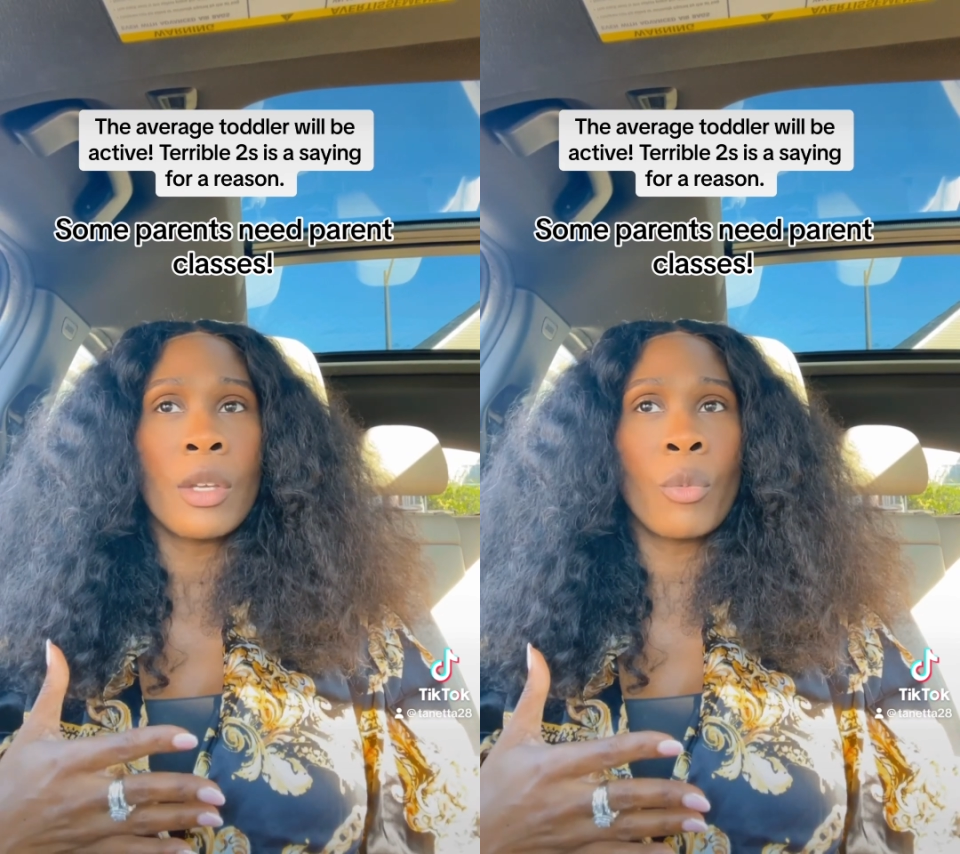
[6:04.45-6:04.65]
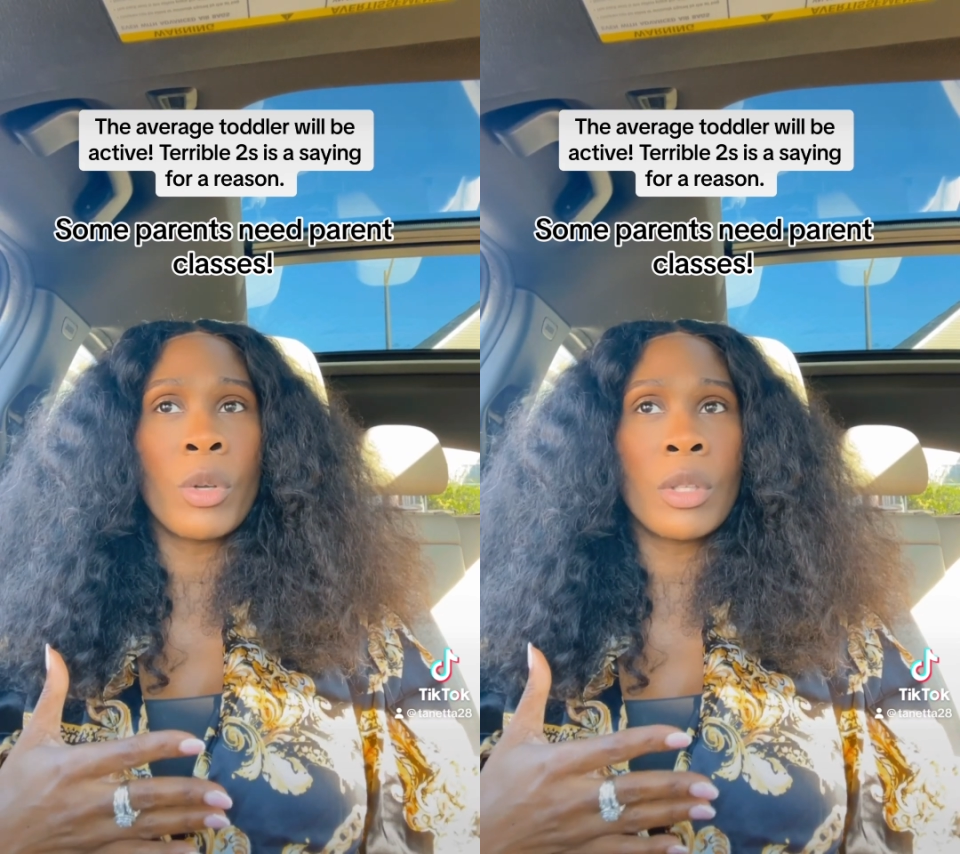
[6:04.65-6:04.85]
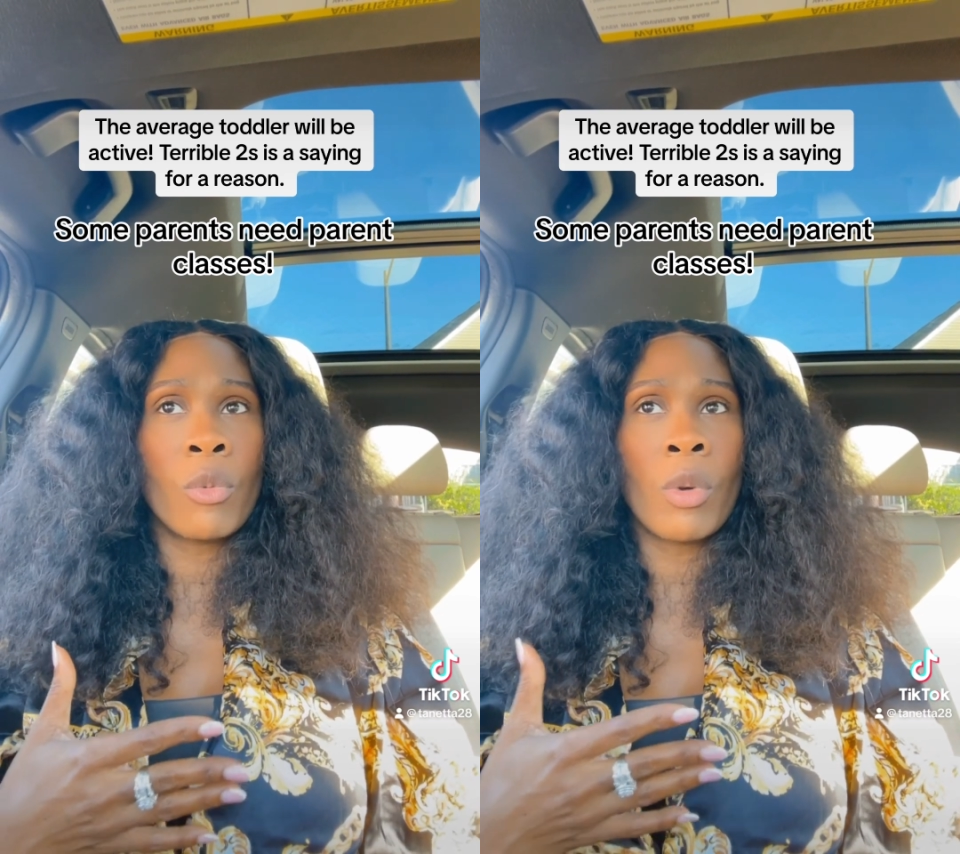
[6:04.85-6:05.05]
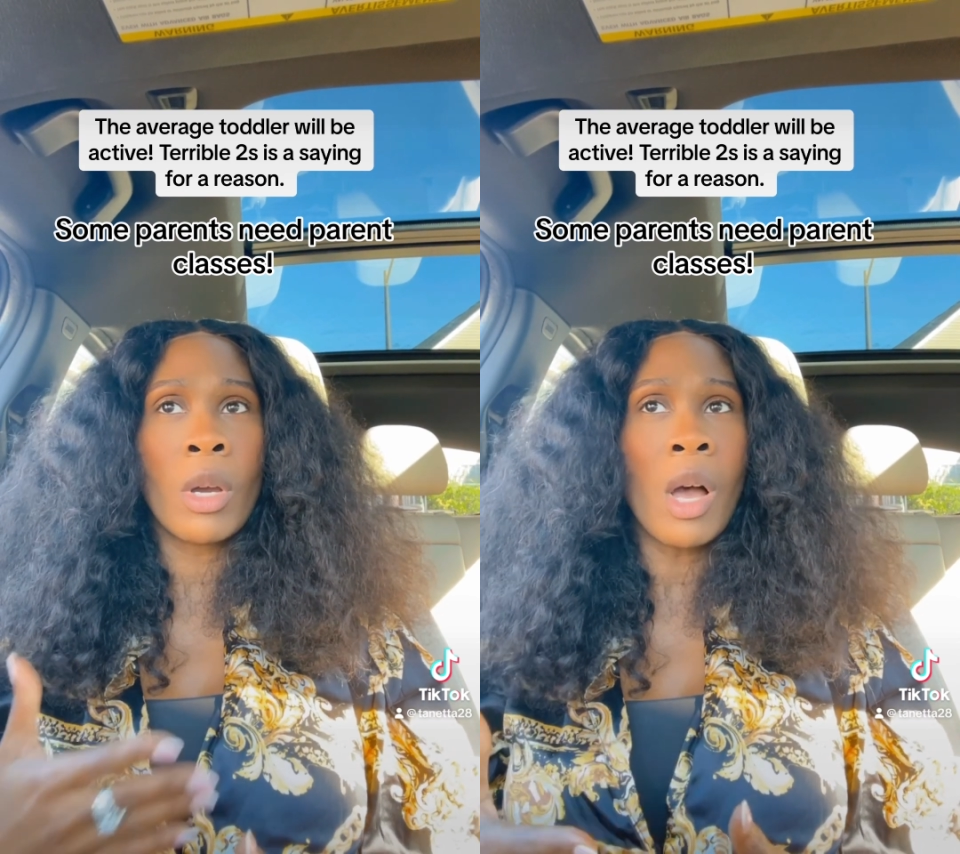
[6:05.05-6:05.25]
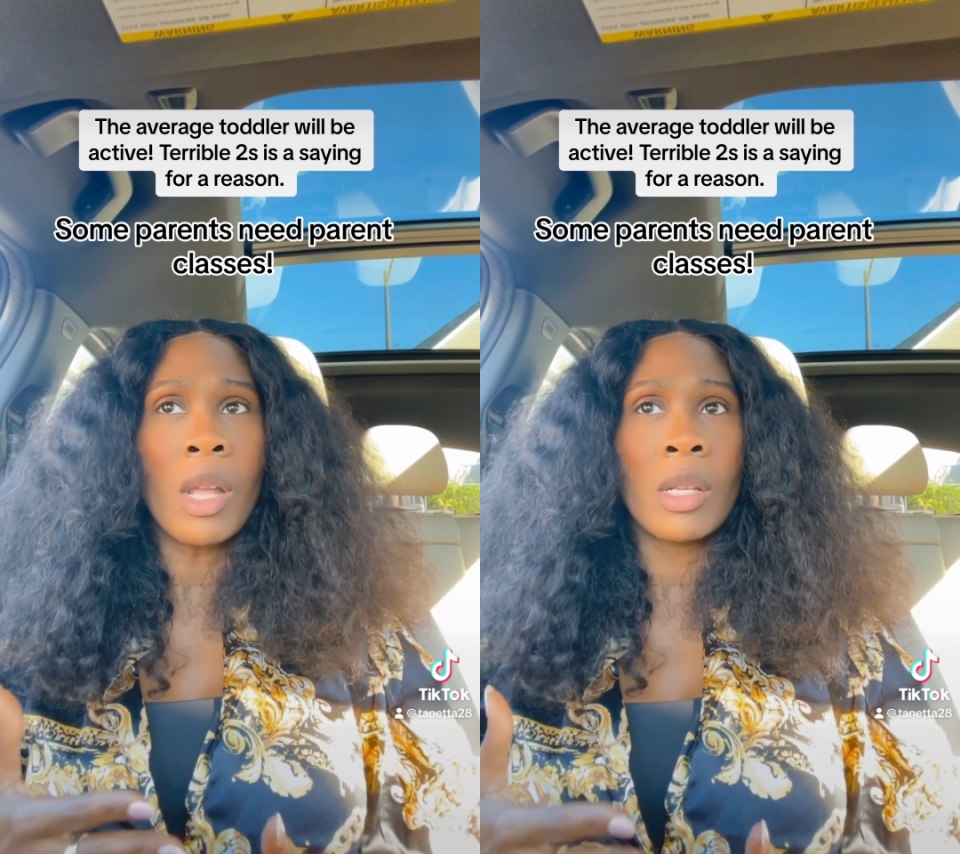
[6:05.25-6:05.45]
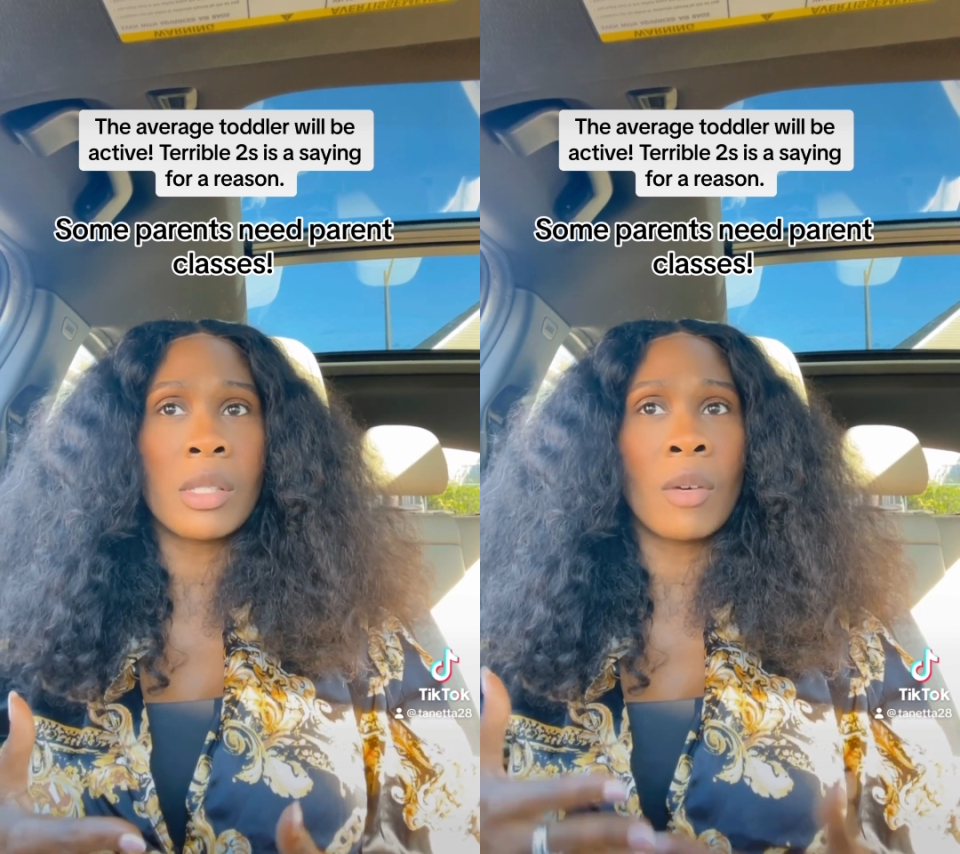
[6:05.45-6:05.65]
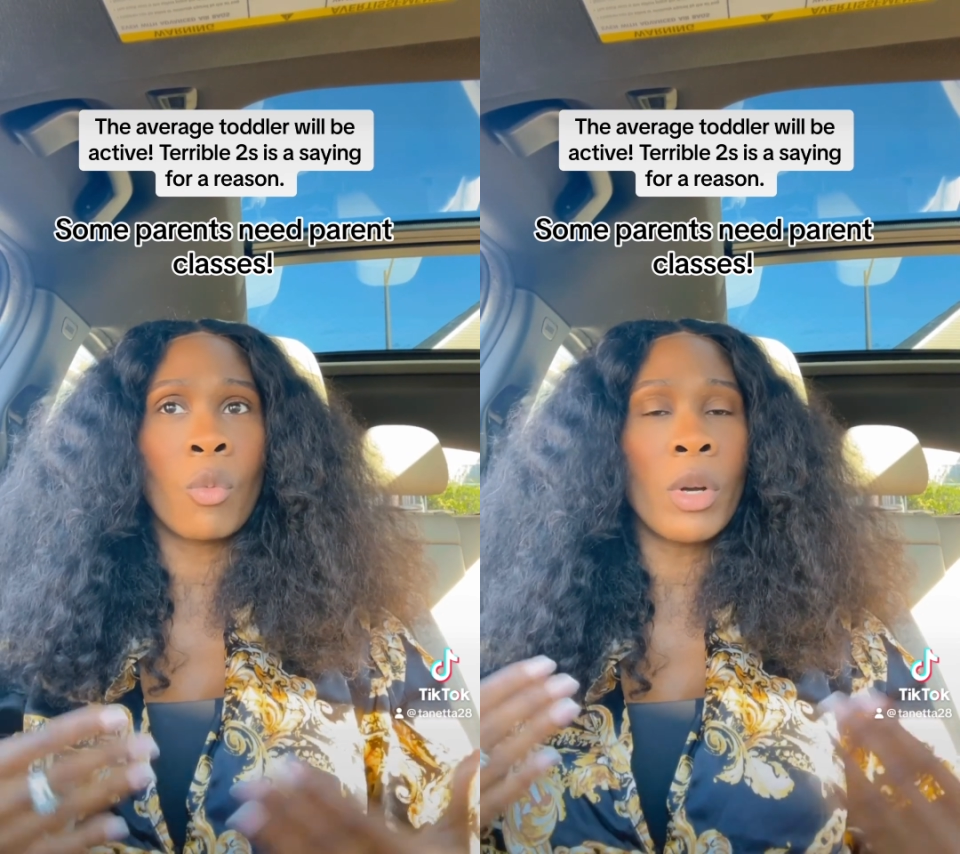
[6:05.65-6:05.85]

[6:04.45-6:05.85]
regardless of